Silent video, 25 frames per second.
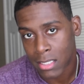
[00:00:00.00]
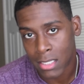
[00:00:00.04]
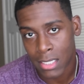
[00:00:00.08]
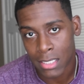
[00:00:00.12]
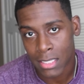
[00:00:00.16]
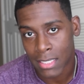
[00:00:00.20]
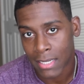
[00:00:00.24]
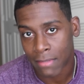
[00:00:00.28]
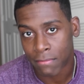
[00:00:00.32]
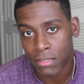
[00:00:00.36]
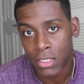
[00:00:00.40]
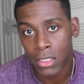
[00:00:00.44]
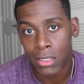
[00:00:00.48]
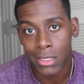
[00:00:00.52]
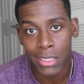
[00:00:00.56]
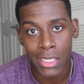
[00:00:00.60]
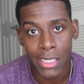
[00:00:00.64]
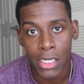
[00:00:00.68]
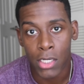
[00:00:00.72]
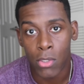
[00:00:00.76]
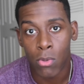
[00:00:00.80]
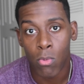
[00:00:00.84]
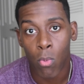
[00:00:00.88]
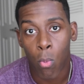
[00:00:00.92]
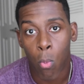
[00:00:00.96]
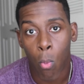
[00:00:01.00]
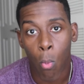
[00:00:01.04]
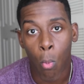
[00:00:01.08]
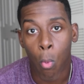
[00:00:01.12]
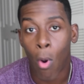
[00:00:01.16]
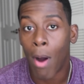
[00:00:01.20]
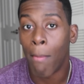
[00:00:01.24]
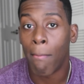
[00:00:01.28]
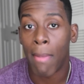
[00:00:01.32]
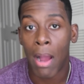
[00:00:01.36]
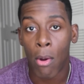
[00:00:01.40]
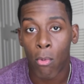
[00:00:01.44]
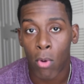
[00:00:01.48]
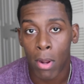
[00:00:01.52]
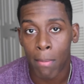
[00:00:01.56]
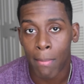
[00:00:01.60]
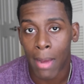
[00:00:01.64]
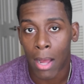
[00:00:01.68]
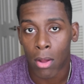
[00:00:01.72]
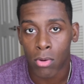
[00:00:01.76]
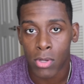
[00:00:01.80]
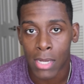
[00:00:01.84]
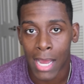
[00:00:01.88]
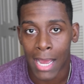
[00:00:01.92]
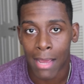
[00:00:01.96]
since I've seen what my 1
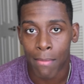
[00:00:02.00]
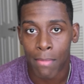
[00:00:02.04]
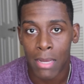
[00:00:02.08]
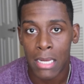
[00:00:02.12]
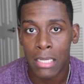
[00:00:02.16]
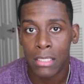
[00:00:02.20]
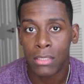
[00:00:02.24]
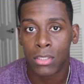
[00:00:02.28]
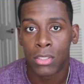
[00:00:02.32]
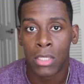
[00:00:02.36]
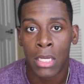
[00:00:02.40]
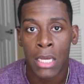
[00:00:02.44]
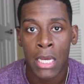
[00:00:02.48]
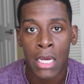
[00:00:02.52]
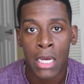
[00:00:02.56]
mile time is.